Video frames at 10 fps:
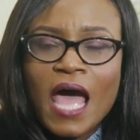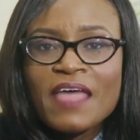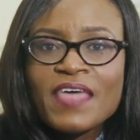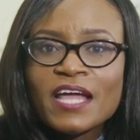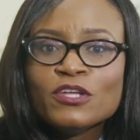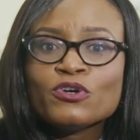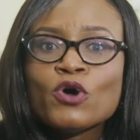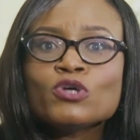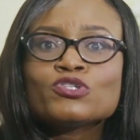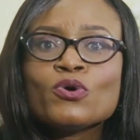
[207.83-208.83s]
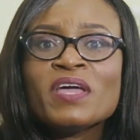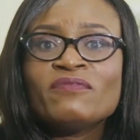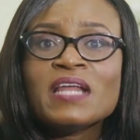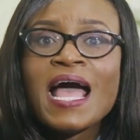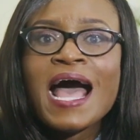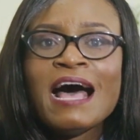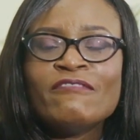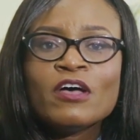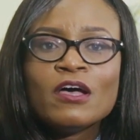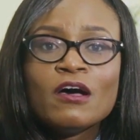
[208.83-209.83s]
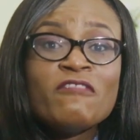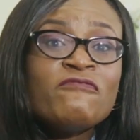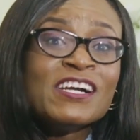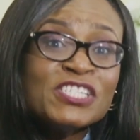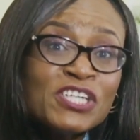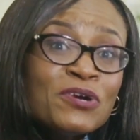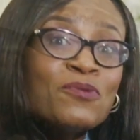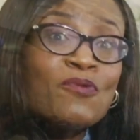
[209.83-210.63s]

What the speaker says: And then you could also even have a fashion